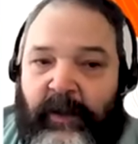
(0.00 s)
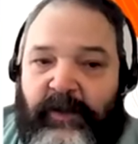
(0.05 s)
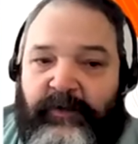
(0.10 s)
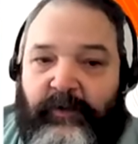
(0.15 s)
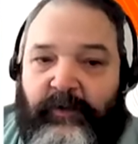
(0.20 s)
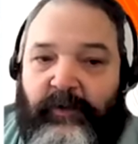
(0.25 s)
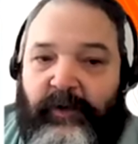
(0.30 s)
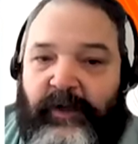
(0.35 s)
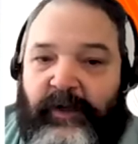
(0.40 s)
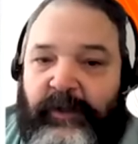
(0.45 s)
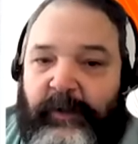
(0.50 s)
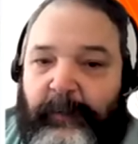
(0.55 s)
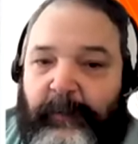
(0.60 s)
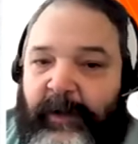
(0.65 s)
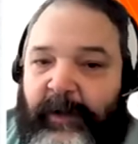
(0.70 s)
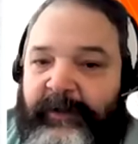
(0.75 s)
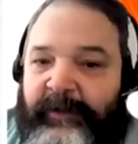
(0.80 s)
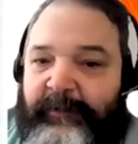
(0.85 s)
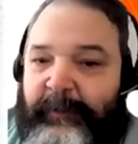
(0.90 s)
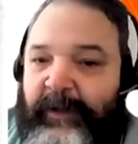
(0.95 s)
So look at the
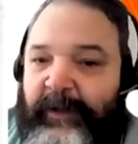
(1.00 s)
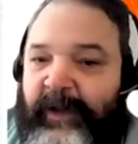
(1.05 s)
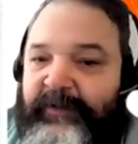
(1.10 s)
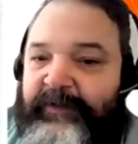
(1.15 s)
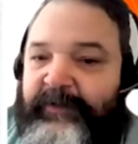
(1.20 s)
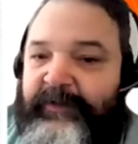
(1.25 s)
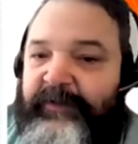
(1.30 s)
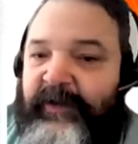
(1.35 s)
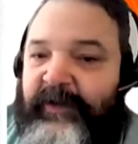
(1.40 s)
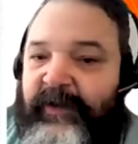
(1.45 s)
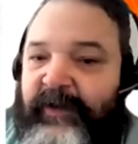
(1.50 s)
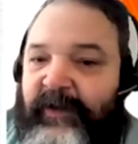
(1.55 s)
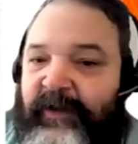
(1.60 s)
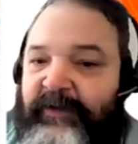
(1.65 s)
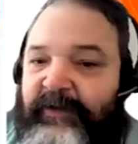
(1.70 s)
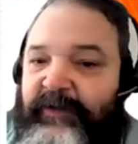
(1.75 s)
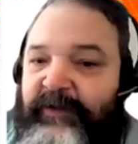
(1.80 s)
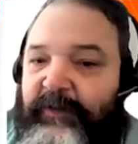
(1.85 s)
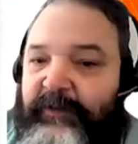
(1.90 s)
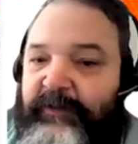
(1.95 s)
possible answers and
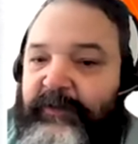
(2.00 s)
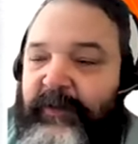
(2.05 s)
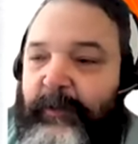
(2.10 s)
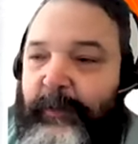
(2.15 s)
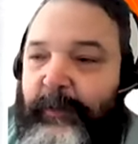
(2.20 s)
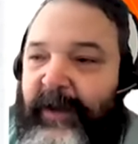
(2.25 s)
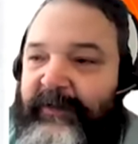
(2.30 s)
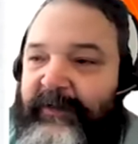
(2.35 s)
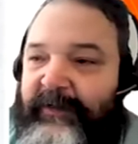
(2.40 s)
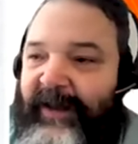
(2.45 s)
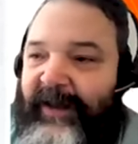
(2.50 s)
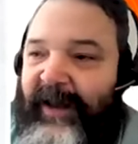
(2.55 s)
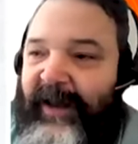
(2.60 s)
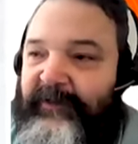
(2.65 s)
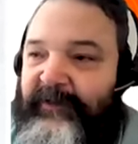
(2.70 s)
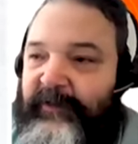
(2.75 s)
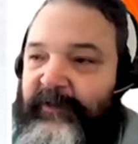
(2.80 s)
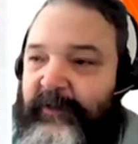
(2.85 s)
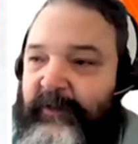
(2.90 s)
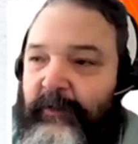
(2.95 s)
then choose the best
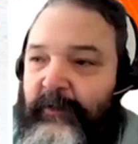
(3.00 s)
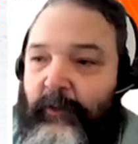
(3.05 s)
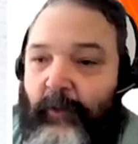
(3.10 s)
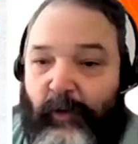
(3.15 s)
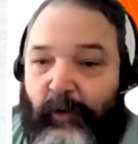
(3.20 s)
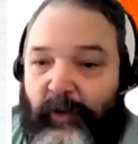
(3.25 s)
answer